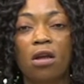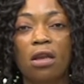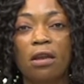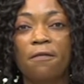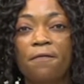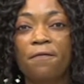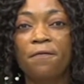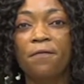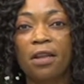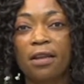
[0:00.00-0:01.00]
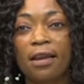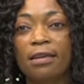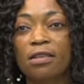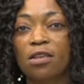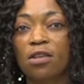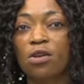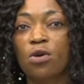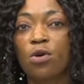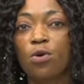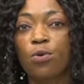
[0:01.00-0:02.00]
In the fifth
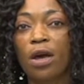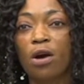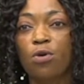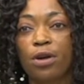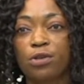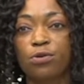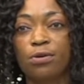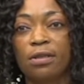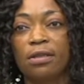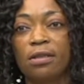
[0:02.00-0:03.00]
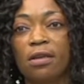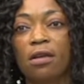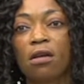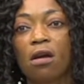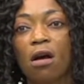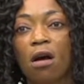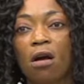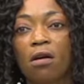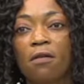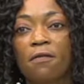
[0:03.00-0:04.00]
lesson, we are going to see
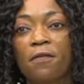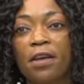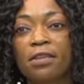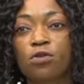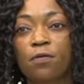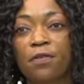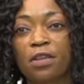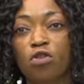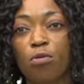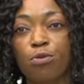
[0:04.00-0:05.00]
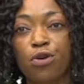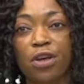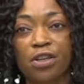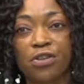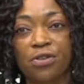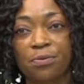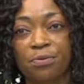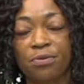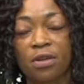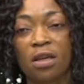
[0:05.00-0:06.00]
face-to-face communication,
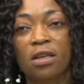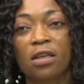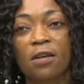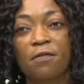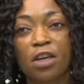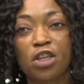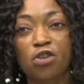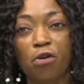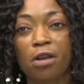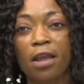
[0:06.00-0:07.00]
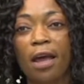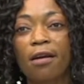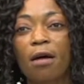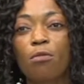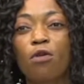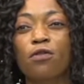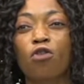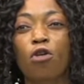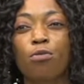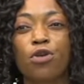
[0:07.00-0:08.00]
definition, diagram of the
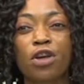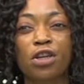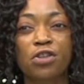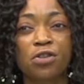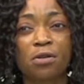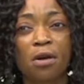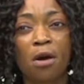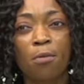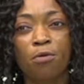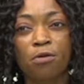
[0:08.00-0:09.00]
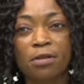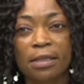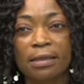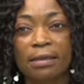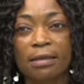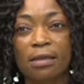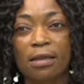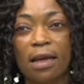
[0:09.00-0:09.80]
communication process.